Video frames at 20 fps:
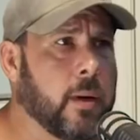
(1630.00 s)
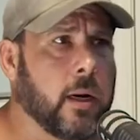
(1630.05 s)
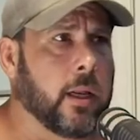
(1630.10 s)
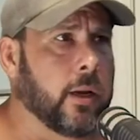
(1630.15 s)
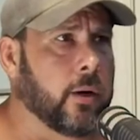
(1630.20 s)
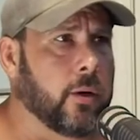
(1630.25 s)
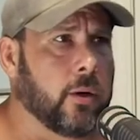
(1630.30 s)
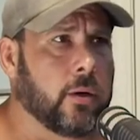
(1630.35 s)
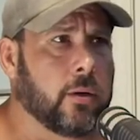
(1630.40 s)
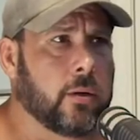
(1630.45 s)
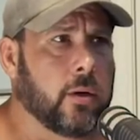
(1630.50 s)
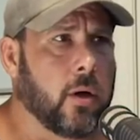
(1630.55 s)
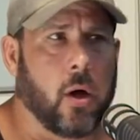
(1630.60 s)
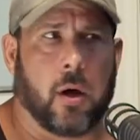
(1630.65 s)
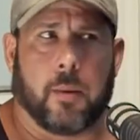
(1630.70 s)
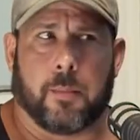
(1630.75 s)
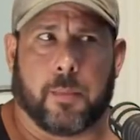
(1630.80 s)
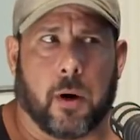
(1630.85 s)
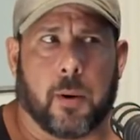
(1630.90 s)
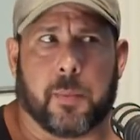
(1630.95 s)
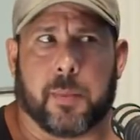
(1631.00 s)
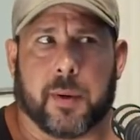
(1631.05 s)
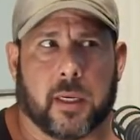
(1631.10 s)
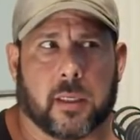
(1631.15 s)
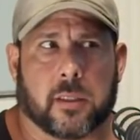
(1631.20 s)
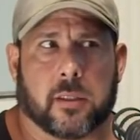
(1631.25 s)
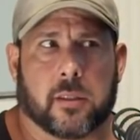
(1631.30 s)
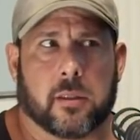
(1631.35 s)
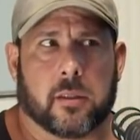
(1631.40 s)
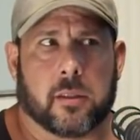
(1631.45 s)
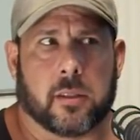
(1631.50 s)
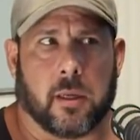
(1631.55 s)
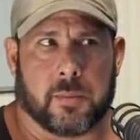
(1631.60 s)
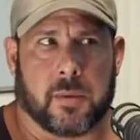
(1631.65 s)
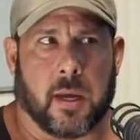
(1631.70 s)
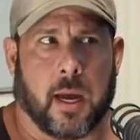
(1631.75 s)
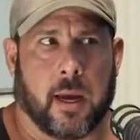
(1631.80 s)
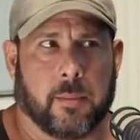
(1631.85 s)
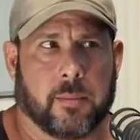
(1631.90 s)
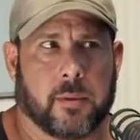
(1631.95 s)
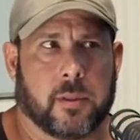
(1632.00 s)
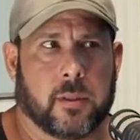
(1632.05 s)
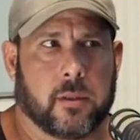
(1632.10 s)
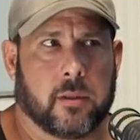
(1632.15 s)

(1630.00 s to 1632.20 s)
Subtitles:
a little on purpose sometimes.